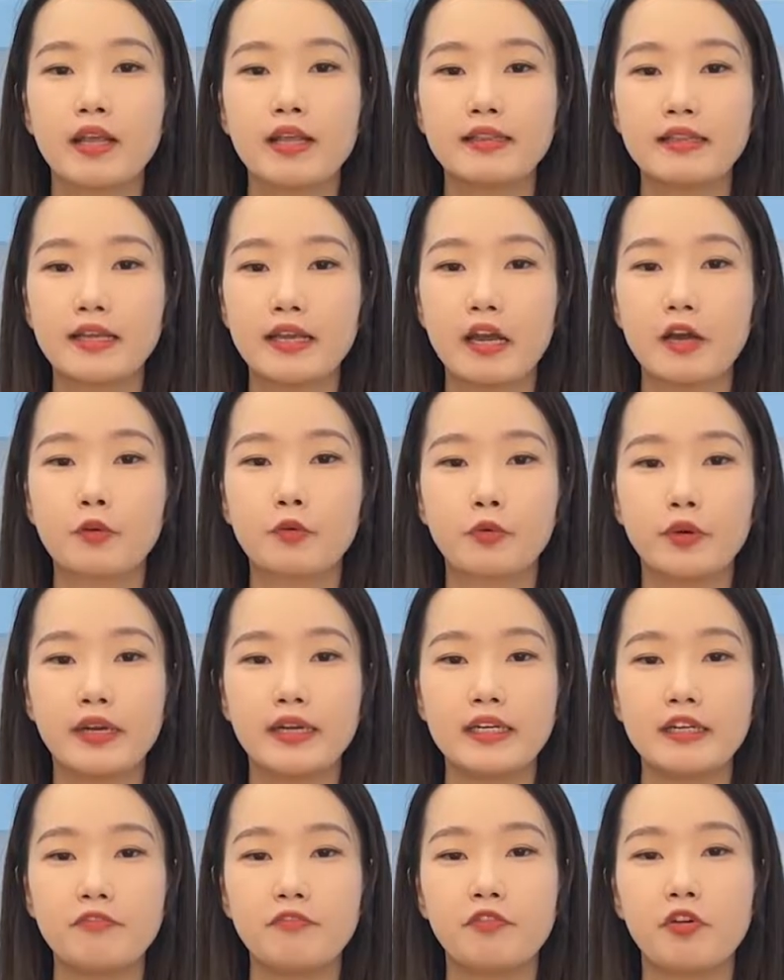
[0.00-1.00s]
they are
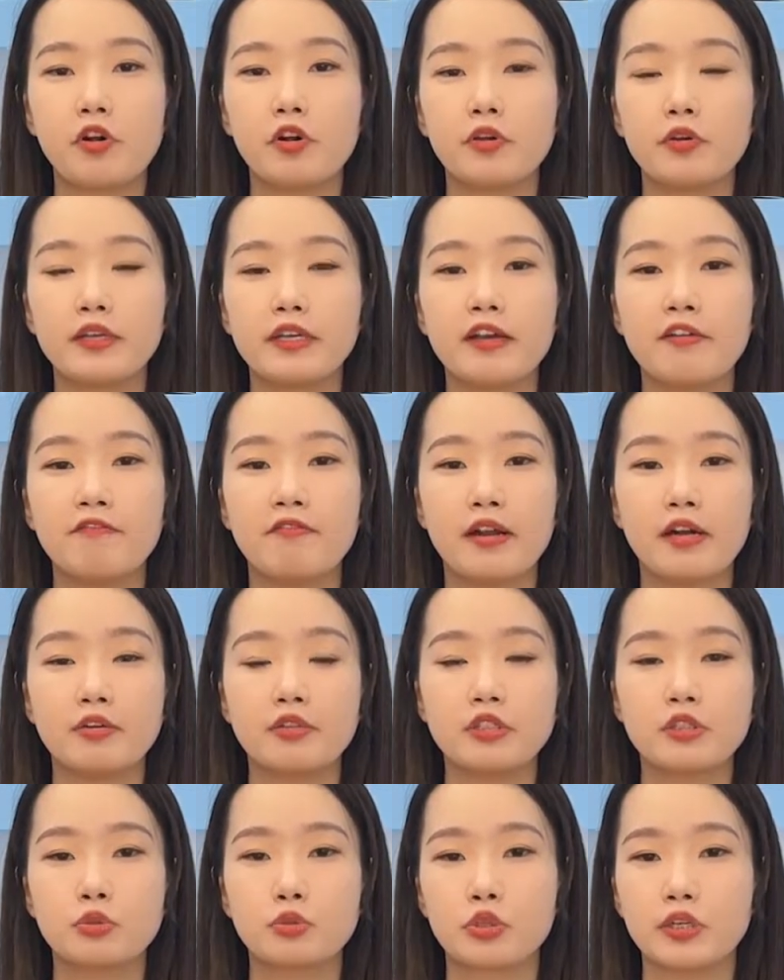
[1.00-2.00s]
graded following a
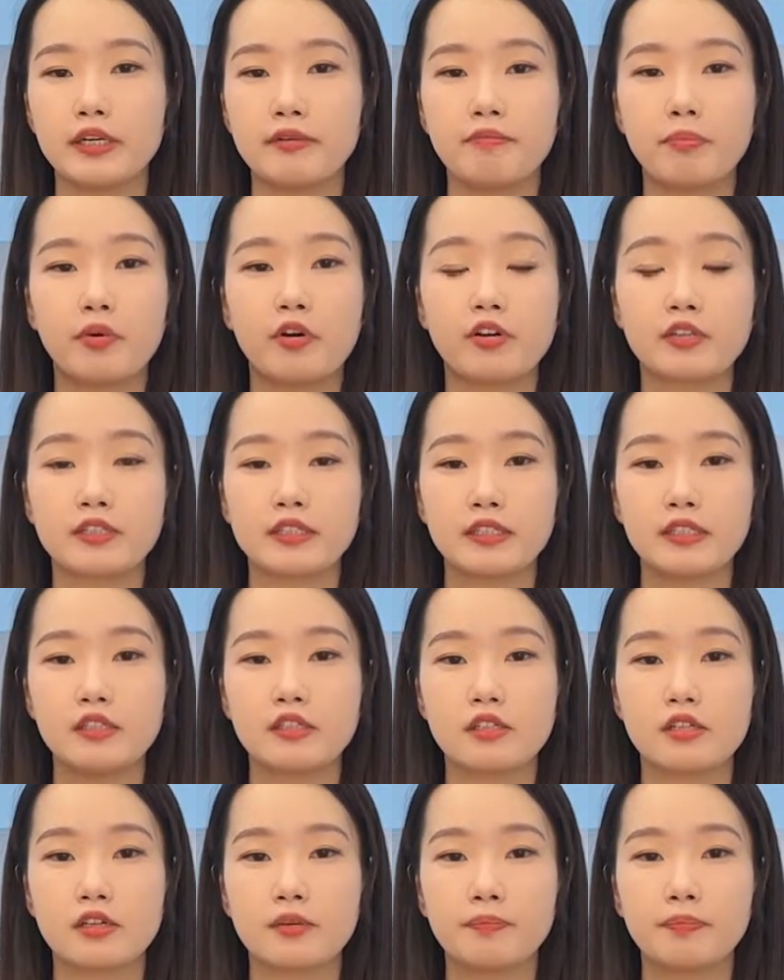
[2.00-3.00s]
very strict
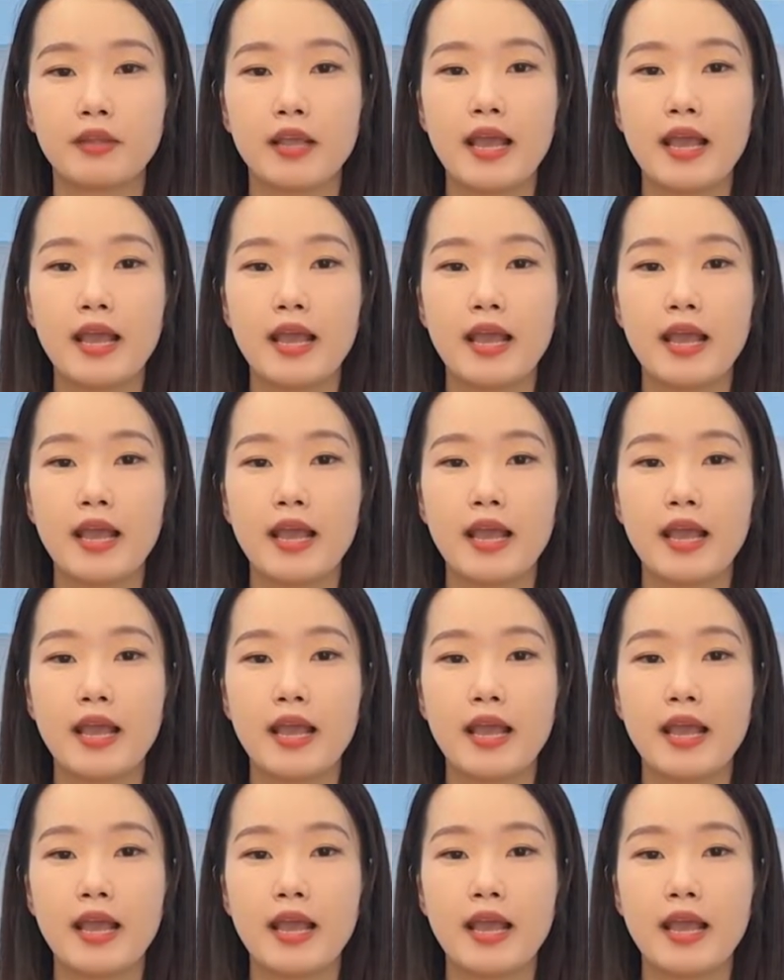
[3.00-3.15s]
procedure.